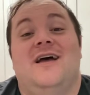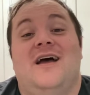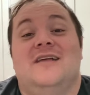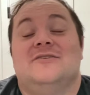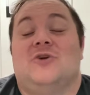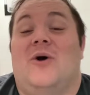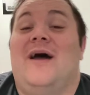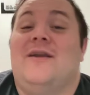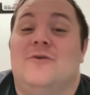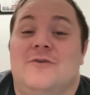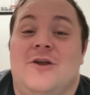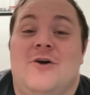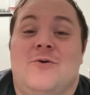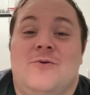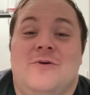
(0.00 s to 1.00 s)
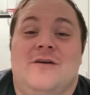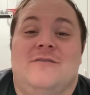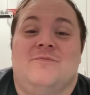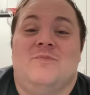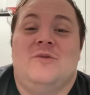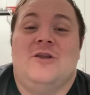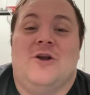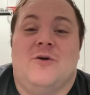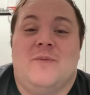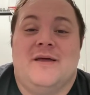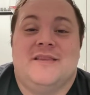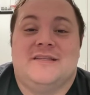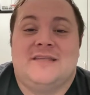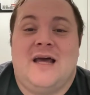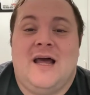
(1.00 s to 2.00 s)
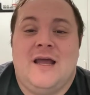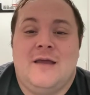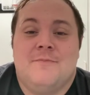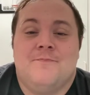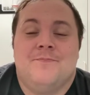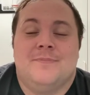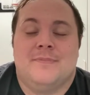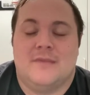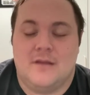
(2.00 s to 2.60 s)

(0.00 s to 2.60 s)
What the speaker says: So I don't know, you know, by the time